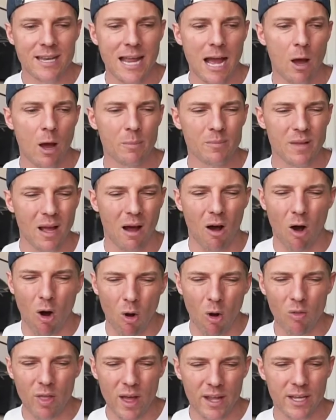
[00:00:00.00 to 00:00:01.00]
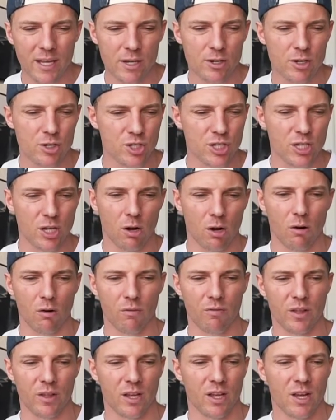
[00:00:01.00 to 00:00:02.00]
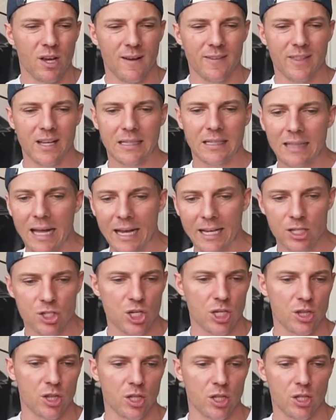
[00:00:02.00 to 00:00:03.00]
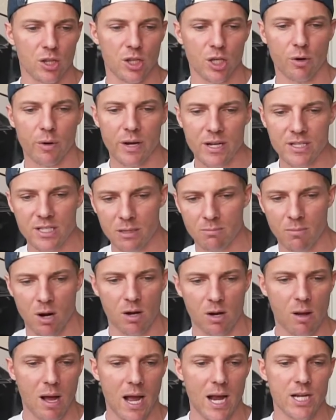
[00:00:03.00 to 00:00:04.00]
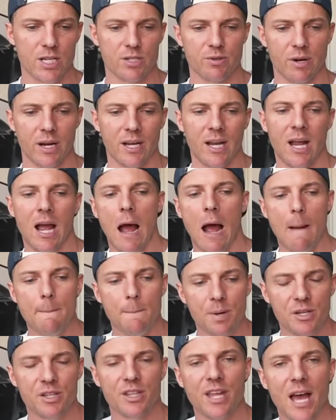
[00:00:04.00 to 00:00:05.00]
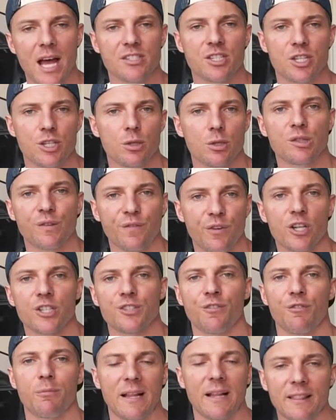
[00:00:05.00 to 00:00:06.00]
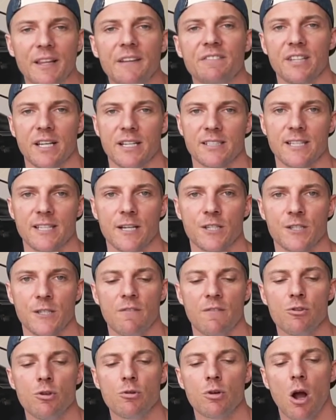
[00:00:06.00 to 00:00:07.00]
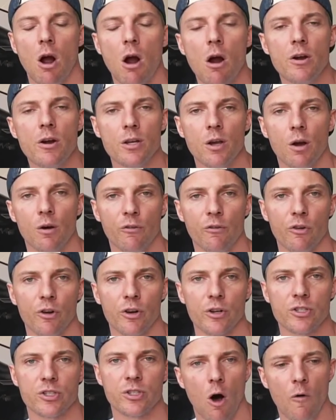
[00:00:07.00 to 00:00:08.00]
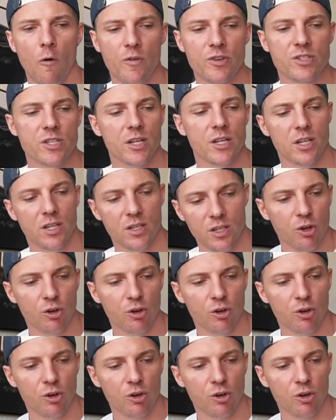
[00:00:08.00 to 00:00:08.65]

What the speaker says: Now I'm all that energy, all of the glycogen, the creatine monohydrate. I'm putting that to use first for my lifting session. If you do cardio first, all of a sudden